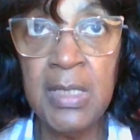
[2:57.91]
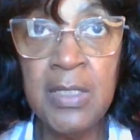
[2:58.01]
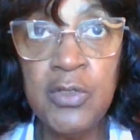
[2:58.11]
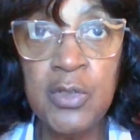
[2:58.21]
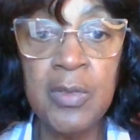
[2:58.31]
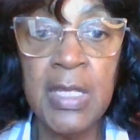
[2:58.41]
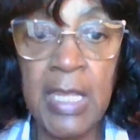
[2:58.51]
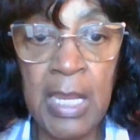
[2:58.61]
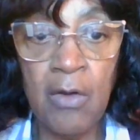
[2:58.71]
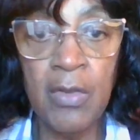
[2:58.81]
into
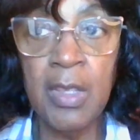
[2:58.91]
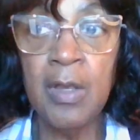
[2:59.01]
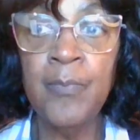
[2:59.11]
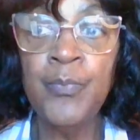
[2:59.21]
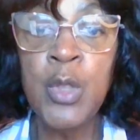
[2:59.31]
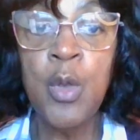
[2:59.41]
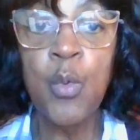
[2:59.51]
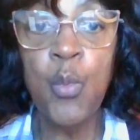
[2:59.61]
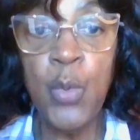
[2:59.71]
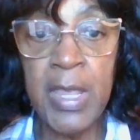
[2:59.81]
the area
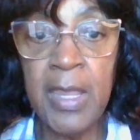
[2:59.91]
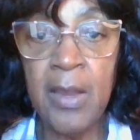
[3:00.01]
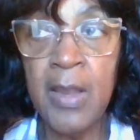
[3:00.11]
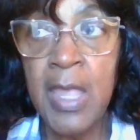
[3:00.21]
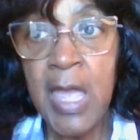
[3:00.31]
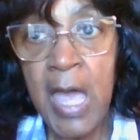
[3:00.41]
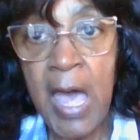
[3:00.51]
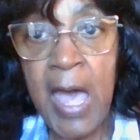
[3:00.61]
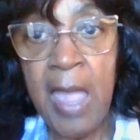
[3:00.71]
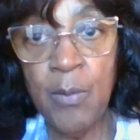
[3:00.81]
where
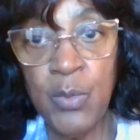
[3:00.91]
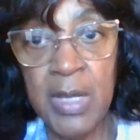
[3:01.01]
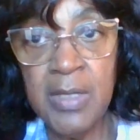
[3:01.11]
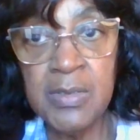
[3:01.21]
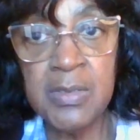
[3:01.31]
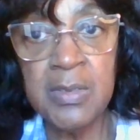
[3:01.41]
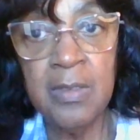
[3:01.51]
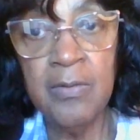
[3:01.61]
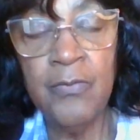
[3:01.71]
I was